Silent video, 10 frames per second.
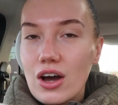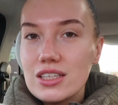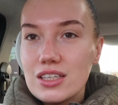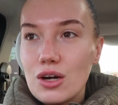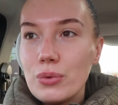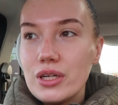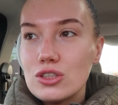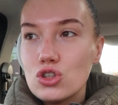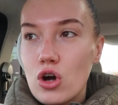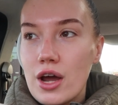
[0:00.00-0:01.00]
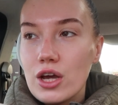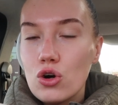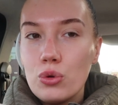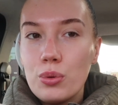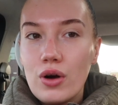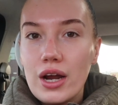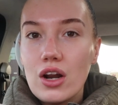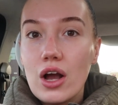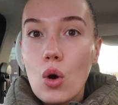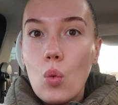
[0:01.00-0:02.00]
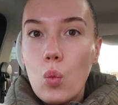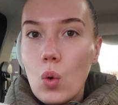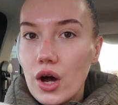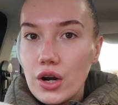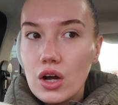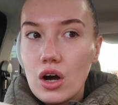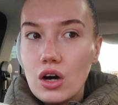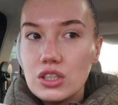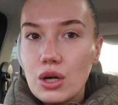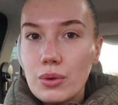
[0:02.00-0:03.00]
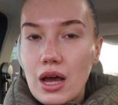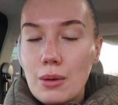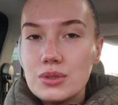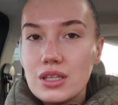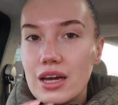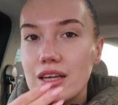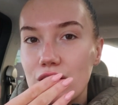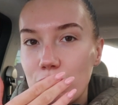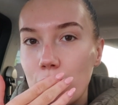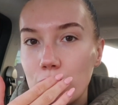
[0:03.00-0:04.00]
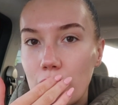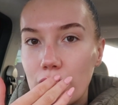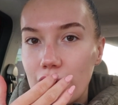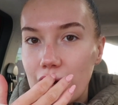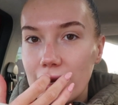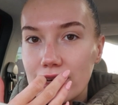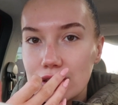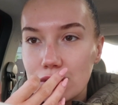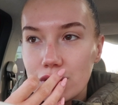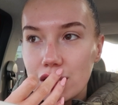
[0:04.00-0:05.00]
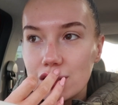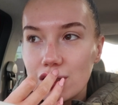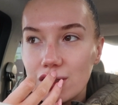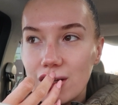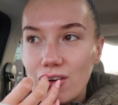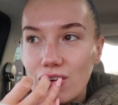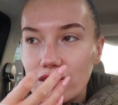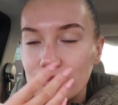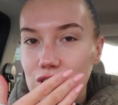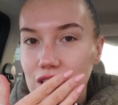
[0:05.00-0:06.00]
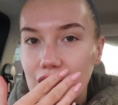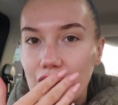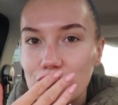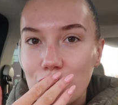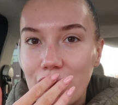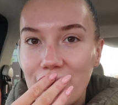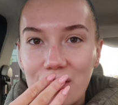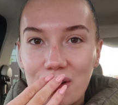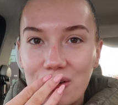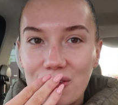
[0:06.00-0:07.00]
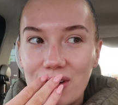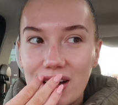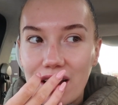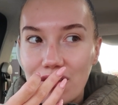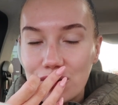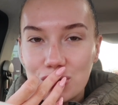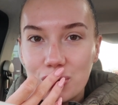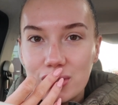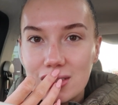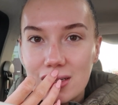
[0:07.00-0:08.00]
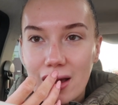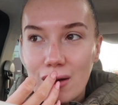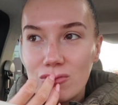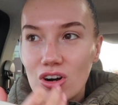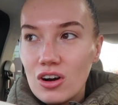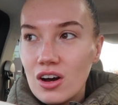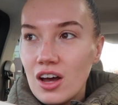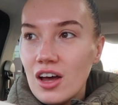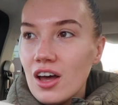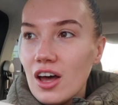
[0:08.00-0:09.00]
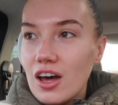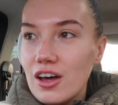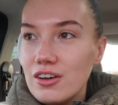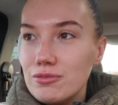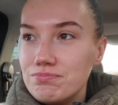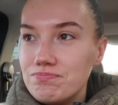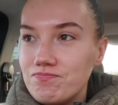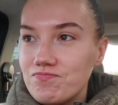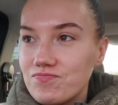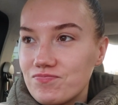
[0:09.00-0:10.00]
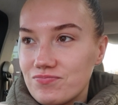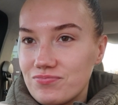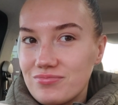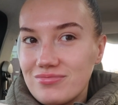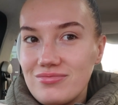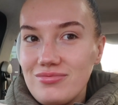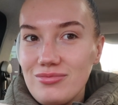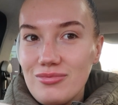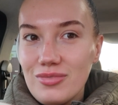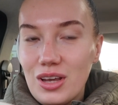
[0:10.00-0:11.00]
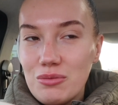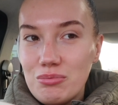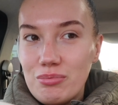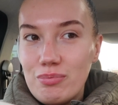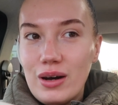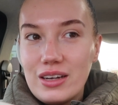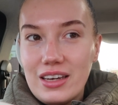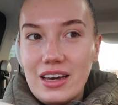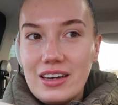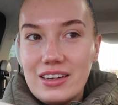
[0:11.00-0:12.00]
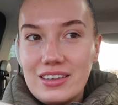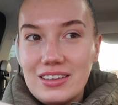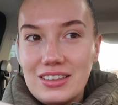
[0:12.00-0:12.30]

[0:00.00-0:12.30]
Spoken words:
I said I wanted to try and incorporate like one cardio and abs day. They've pulled up right next to me. So now I'm just going to have to play it cool and carry on talking to the camera. But yeah.